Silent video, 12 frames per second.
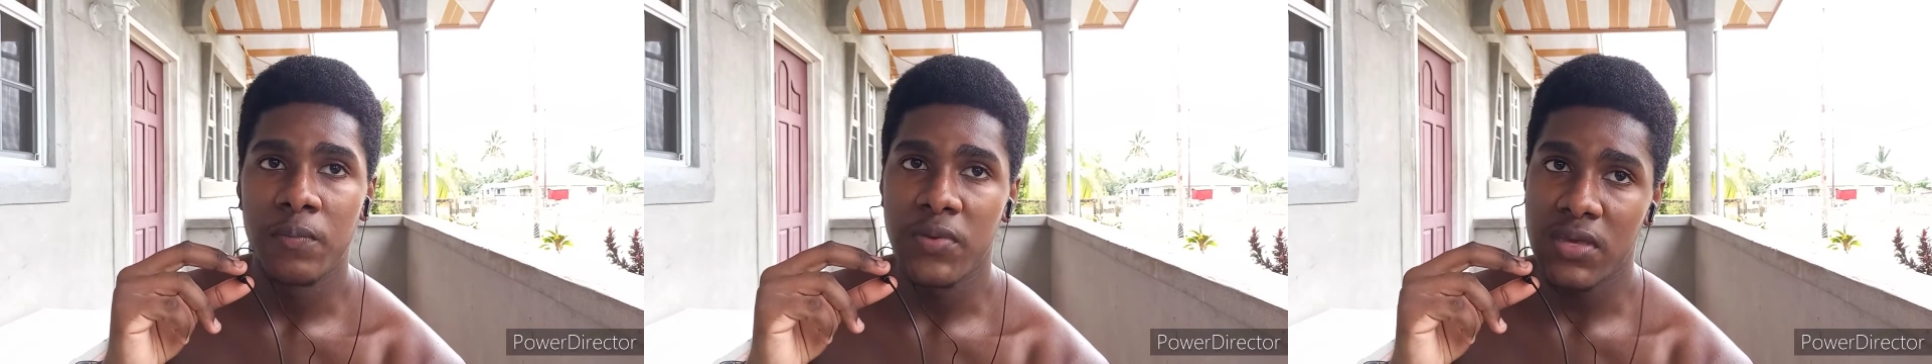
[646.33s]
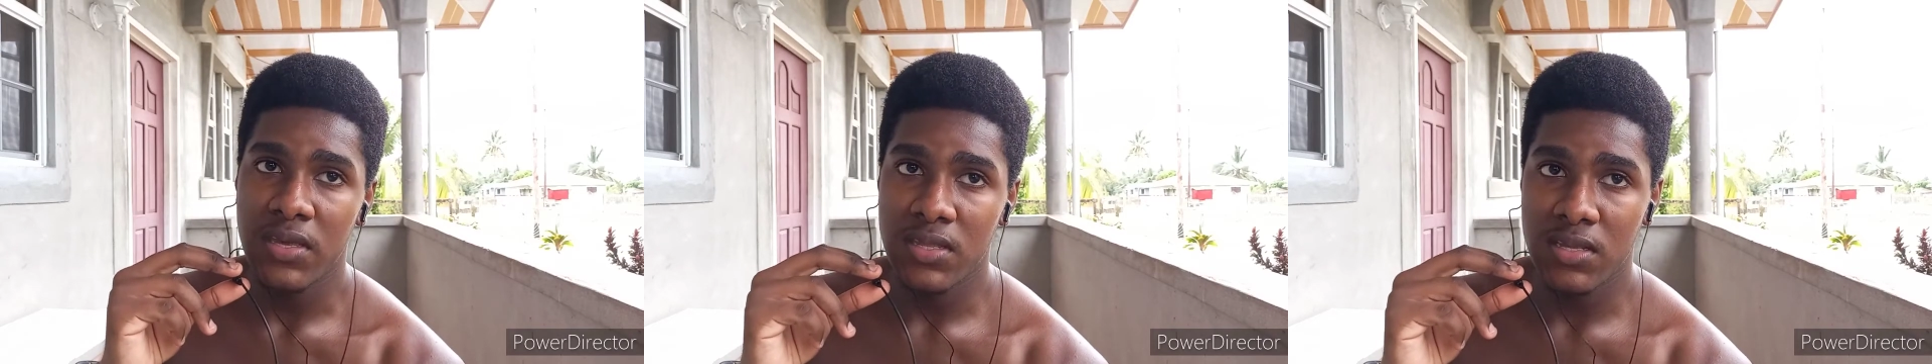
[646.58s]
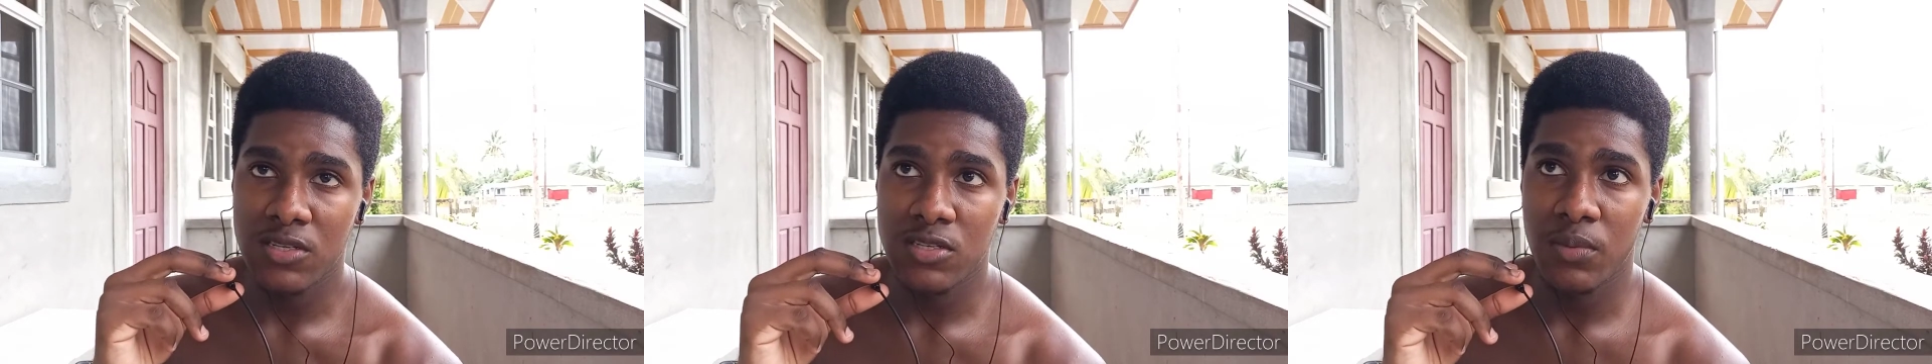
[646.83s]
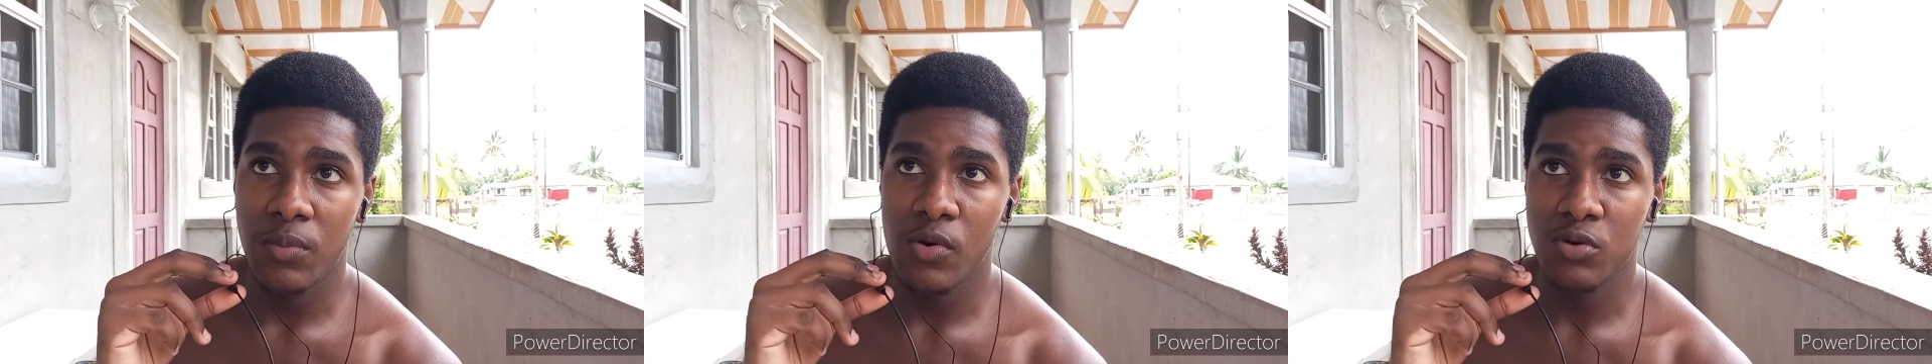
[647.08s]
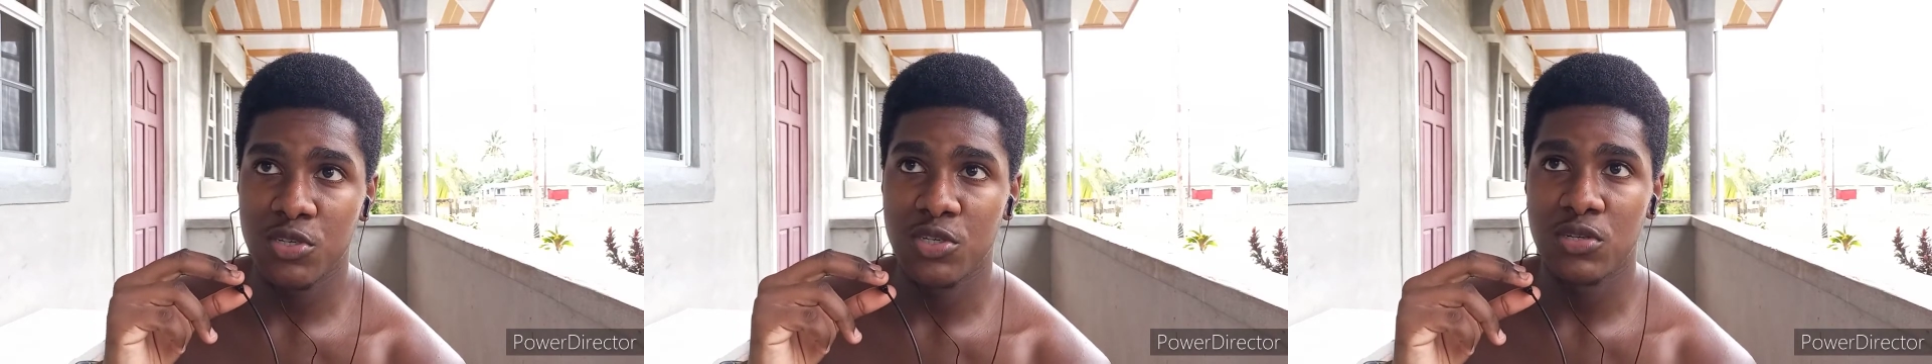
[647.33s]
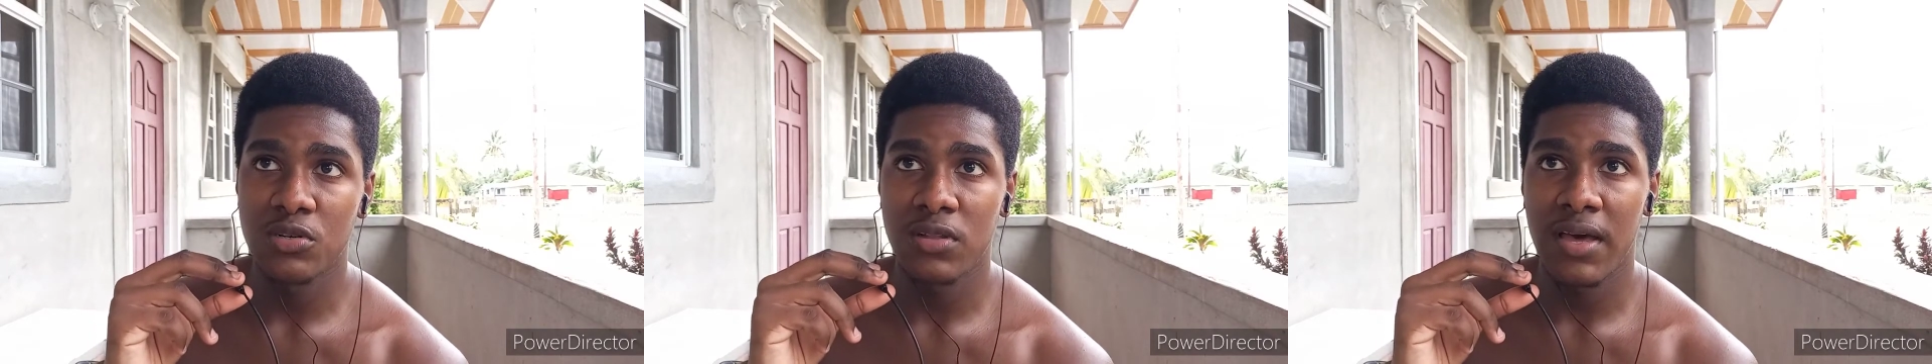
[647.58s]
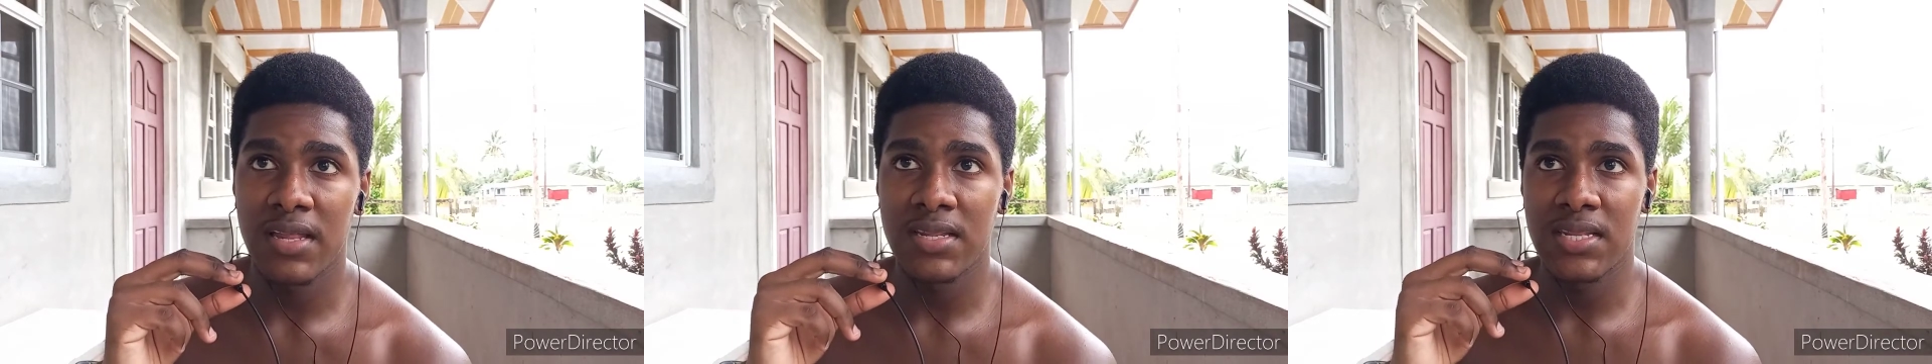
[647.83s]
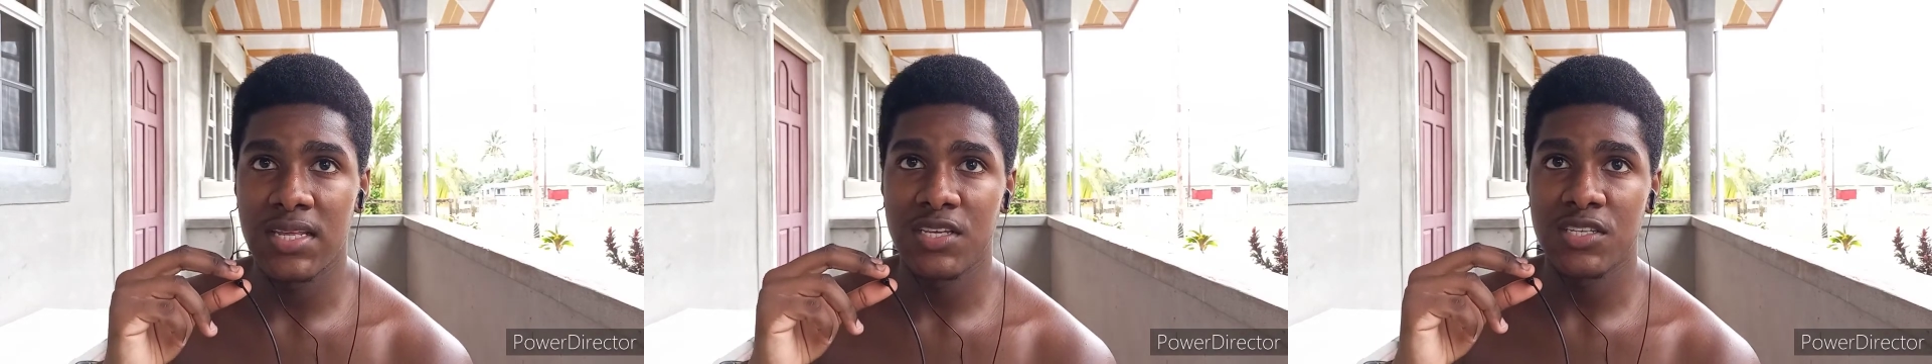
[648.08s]
be this emotional
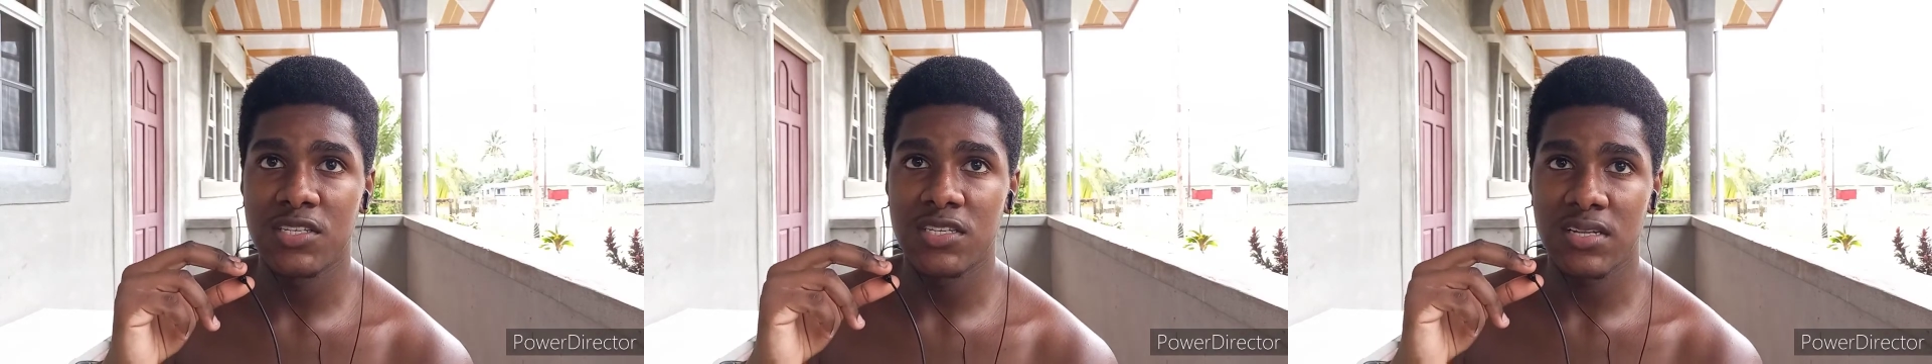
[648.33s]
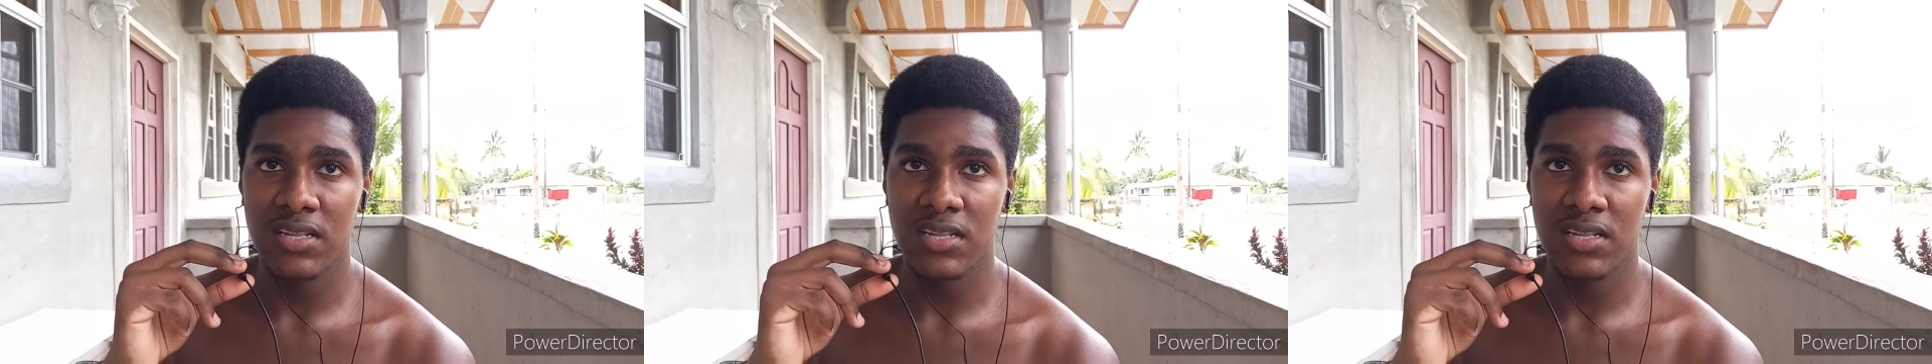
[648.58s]
and this